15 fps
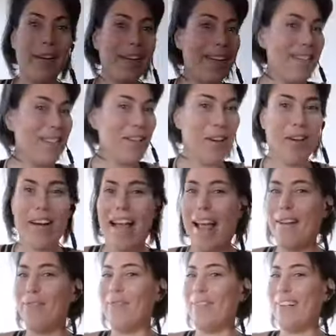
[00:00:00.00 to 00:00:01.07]
it's got
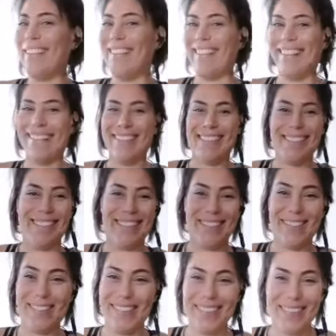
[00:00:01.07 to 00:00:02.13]
everything to do
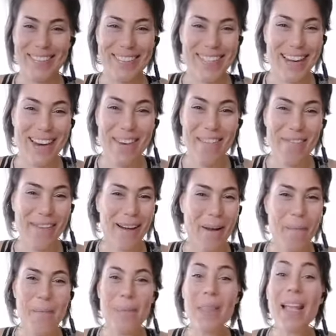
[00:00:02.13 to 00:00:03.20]
with your
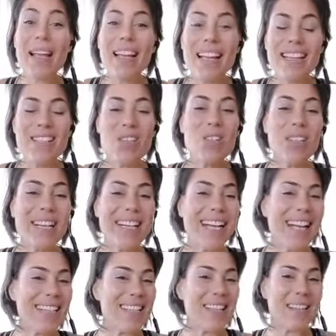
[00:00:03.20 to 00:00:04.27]
diaphragm. It's all
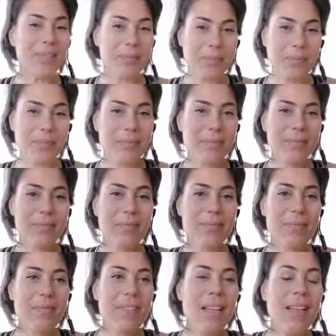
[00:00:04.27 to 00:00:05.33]
connected.
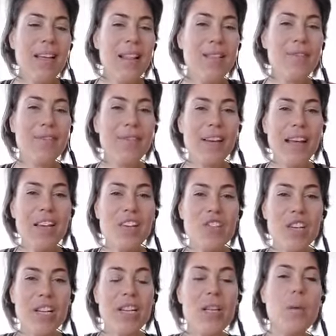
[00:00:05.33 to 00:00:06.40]
The
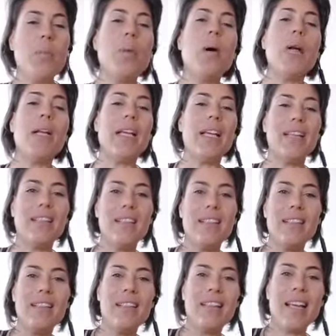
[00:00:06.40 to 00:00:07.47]
fascia in your body
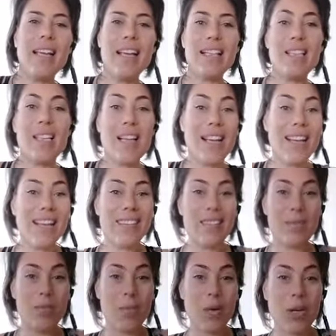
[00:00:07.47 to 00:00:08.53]
is
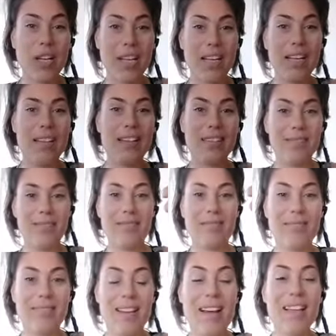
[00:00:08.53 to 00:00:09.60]
working
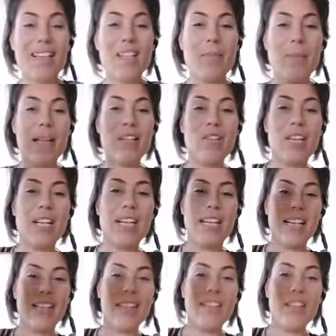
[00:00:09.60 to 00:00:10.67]

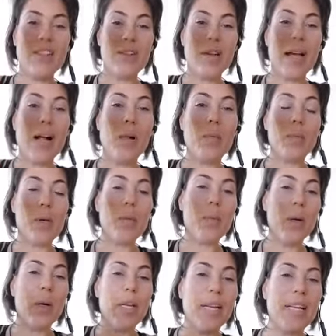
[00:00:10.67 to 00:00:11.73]
isometrically to help your
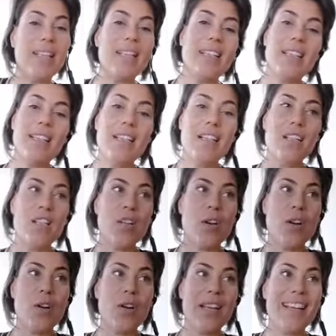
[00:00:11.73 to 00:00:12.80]
body.
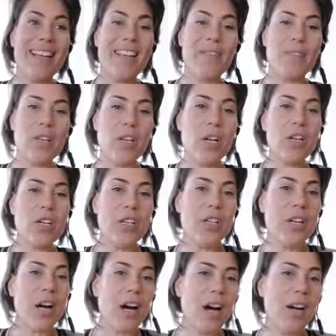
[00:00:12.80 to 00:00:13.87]
So if you don't look
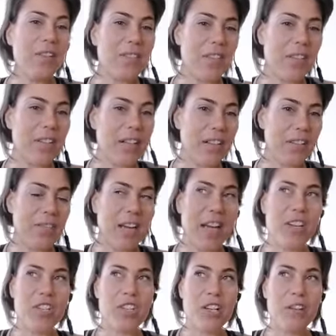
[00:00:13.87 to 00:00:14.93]
after that
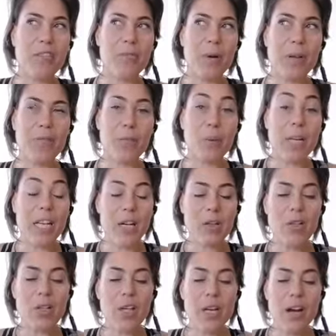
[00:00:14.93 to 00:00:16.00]
fascia, if we
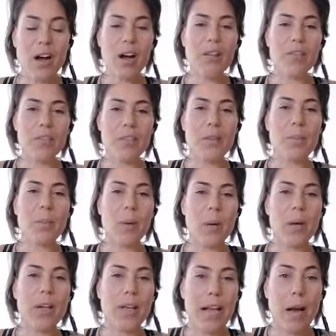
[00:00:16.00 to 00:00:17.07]
don't look after
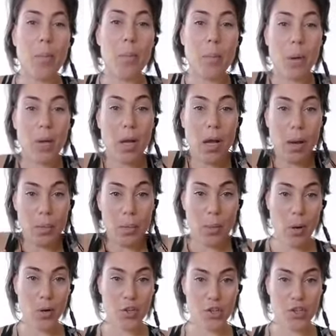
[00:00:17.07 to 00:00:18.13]
our
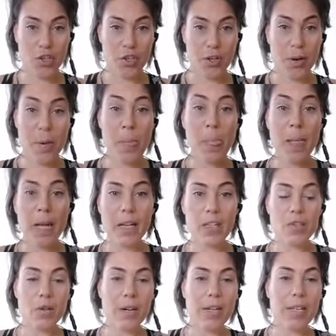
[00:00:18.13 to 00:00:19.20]
posture and
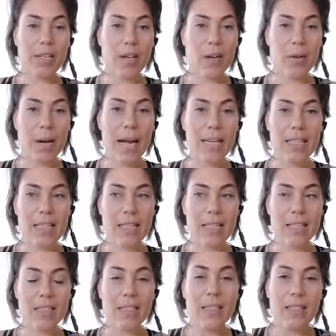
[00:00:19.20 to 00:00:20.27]
try and correct it,
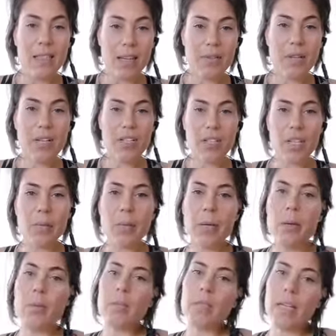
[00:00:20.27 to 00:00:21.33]
eventually
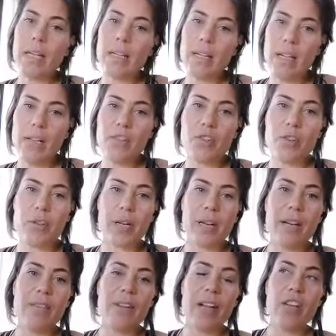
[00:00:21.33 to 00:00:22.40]
we will get an injury,
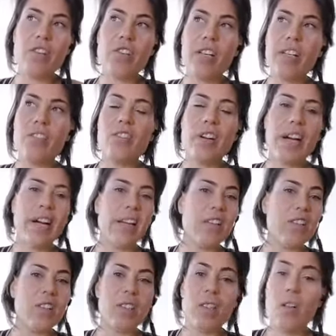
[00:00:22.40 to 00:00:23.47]
and eventually training
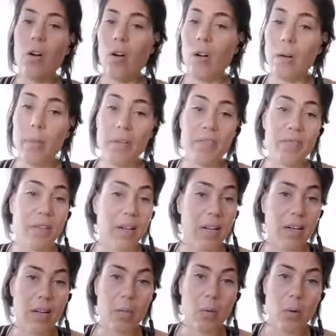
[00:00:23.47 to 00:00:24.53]
is just not going to be fun
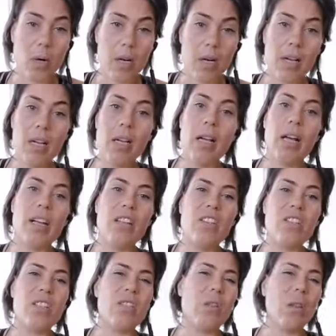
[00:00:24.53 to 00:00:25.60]
anymore, and it's
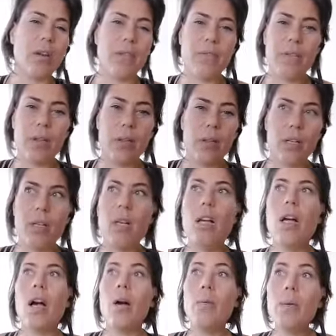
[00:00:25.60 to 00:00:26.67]
just not going to feel good.
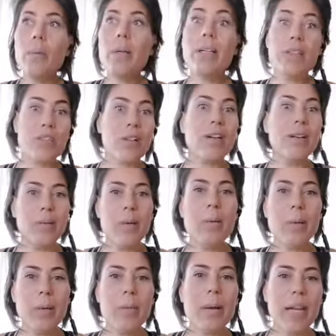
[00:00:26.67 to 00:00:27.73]
And we want
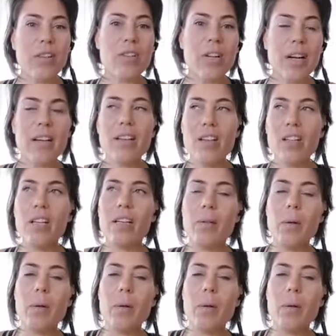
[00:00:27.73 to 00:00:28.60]
to make training good.